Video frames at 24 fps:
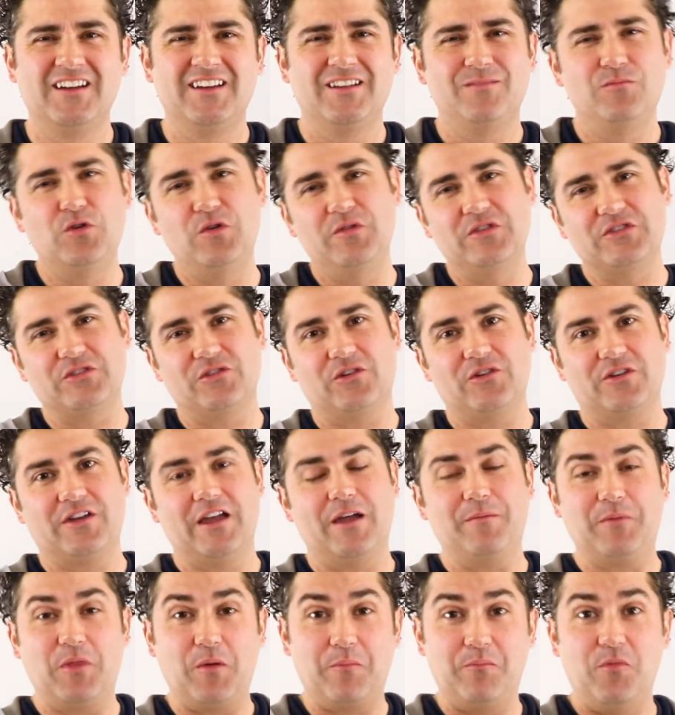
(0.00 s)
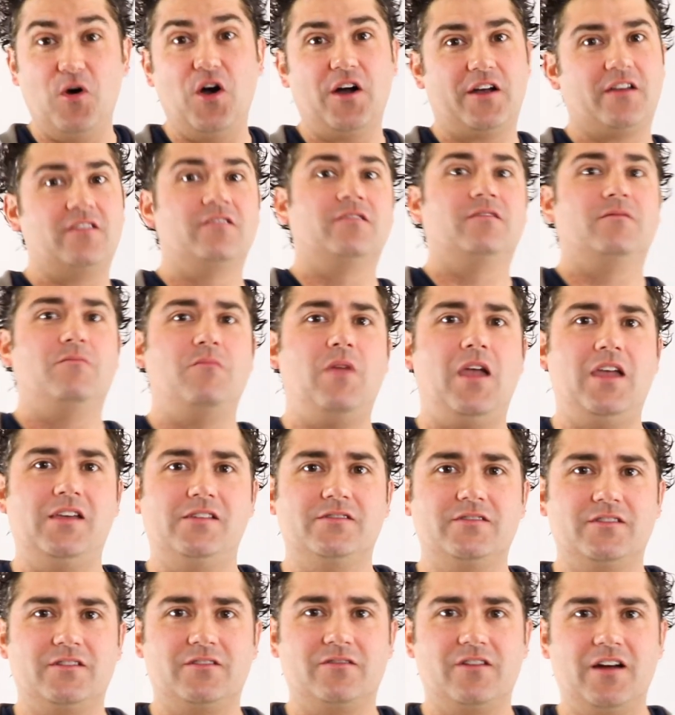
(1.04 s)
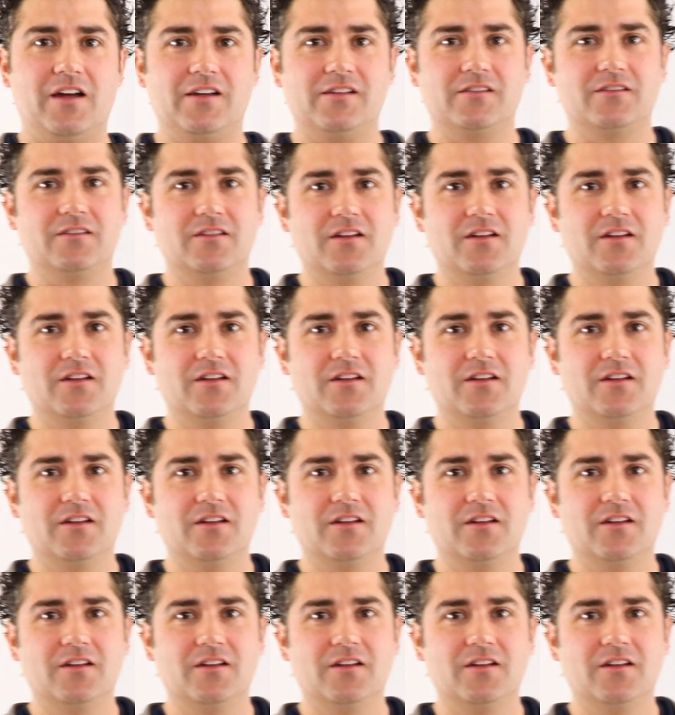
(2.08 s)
Movies are okay, but the book, amazing, right?